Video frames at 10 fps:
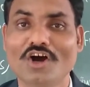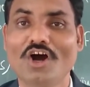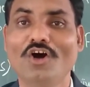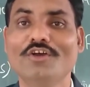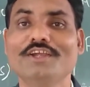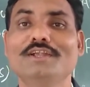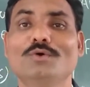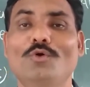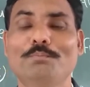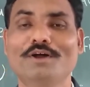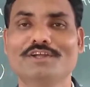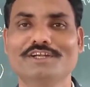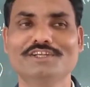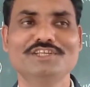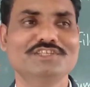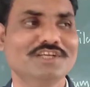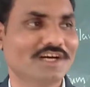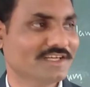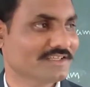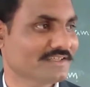or in open condition.
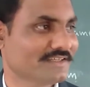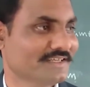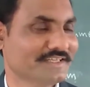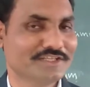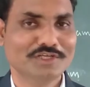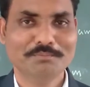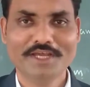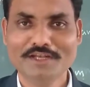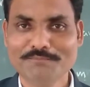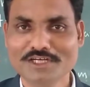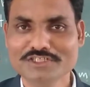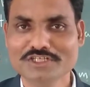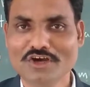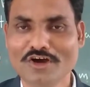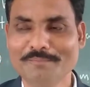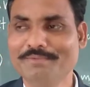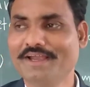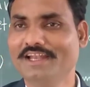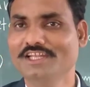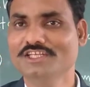The main function of
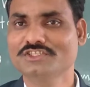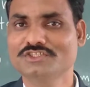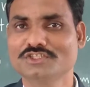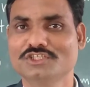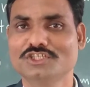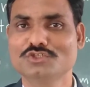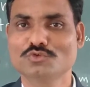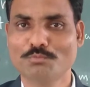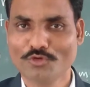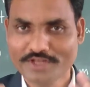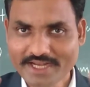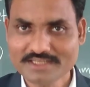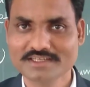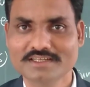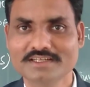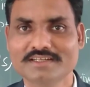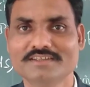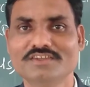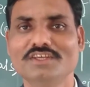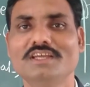calyx is to protect
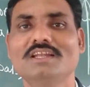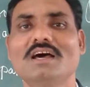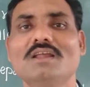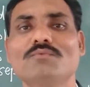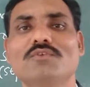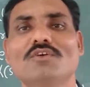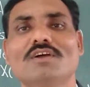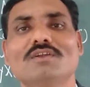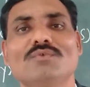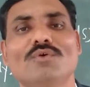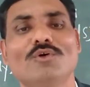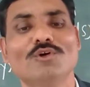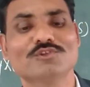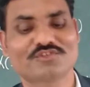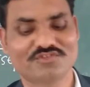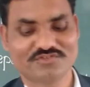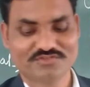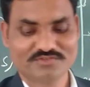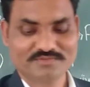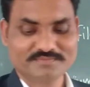the inner floral folds.